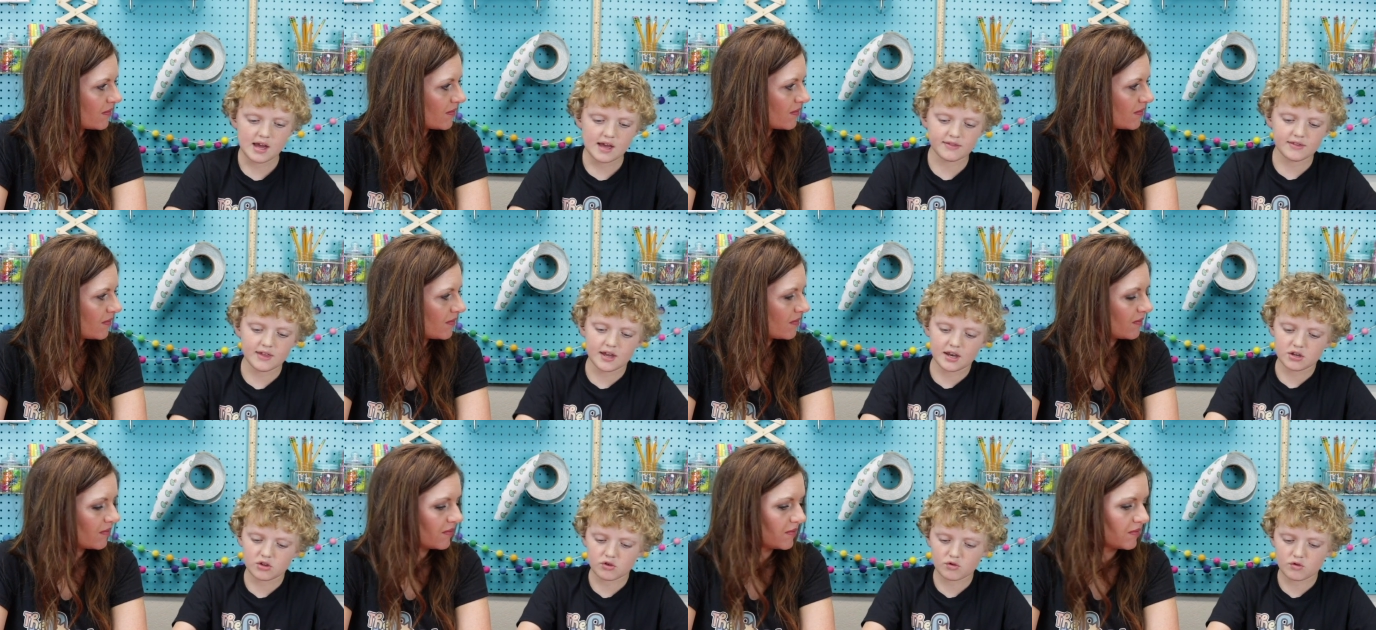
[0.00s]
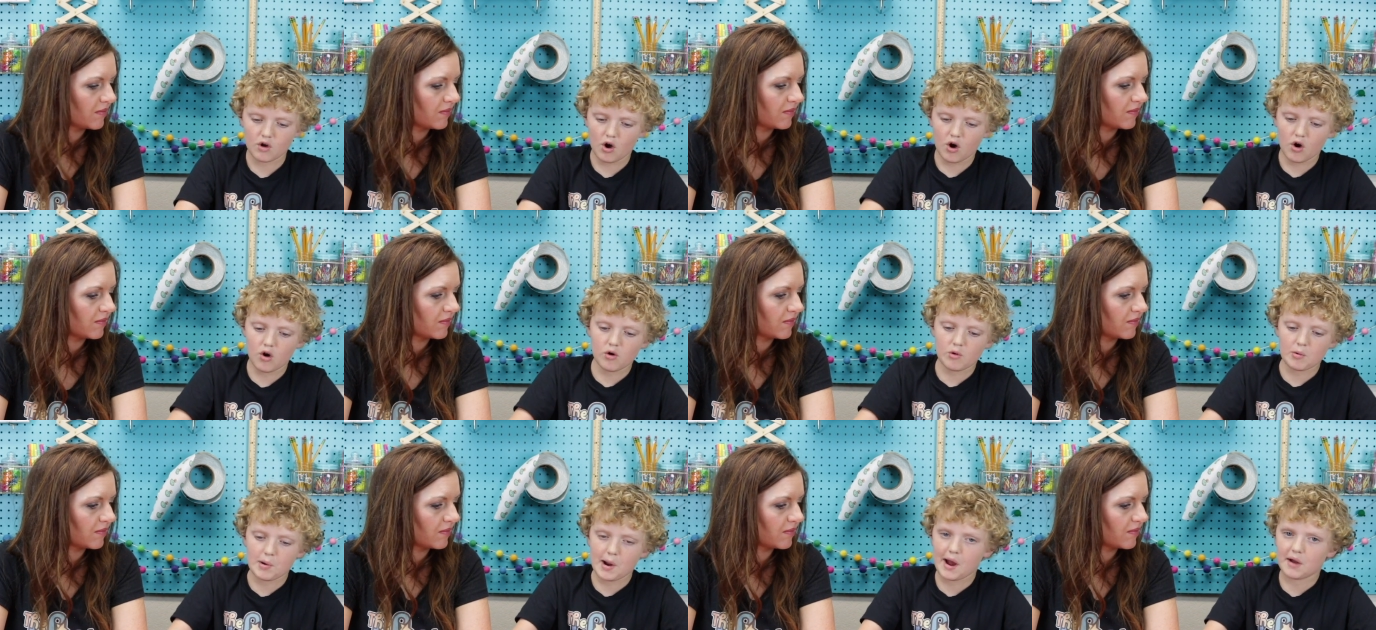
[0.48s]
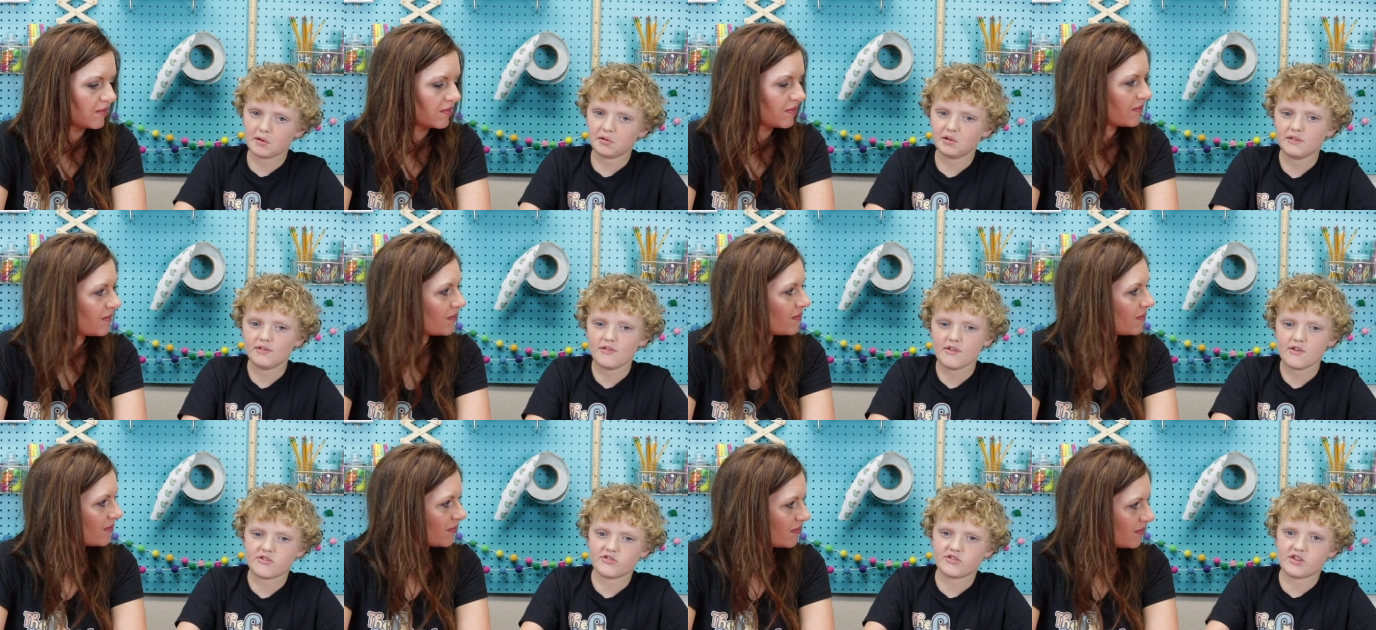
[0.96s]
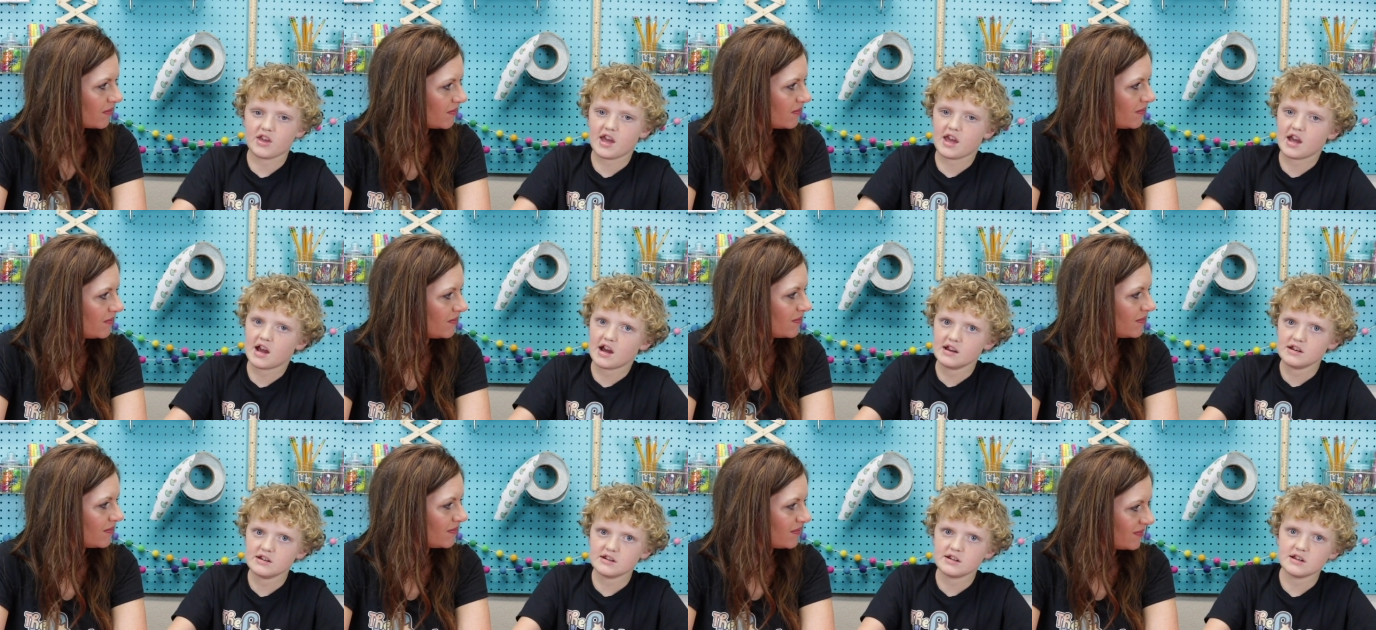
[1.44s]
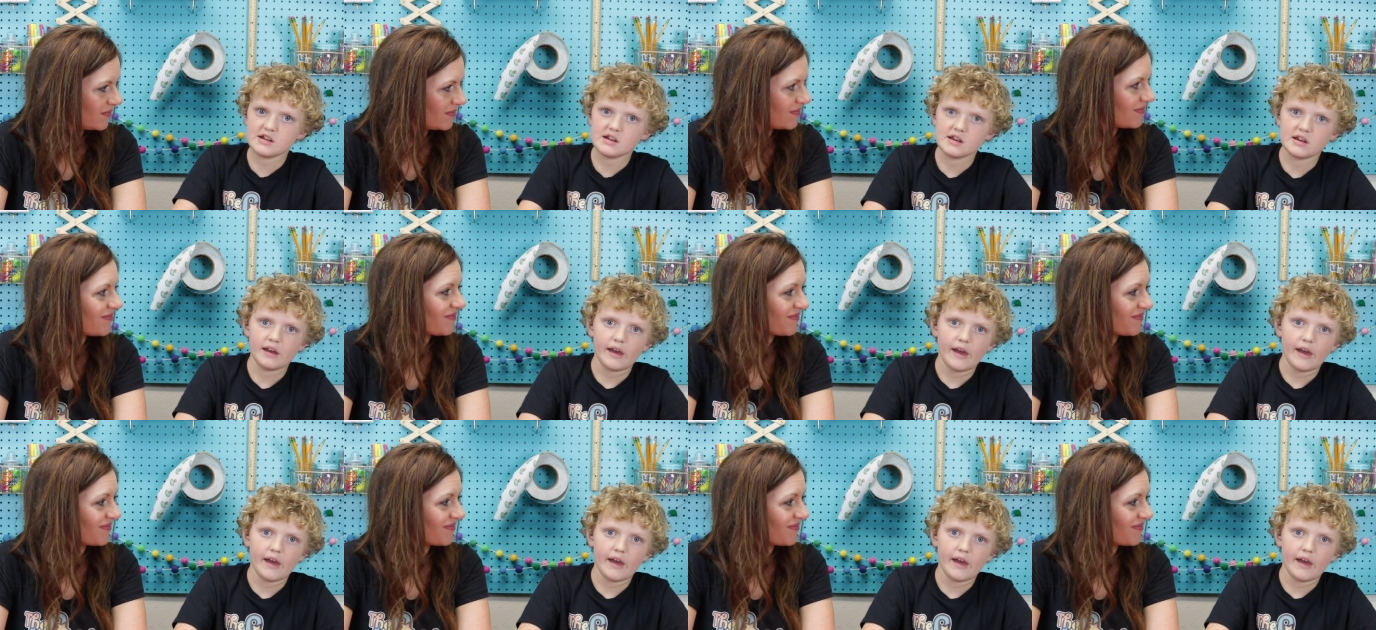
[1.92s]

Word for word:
Speaker 1: and then you go around in the sand,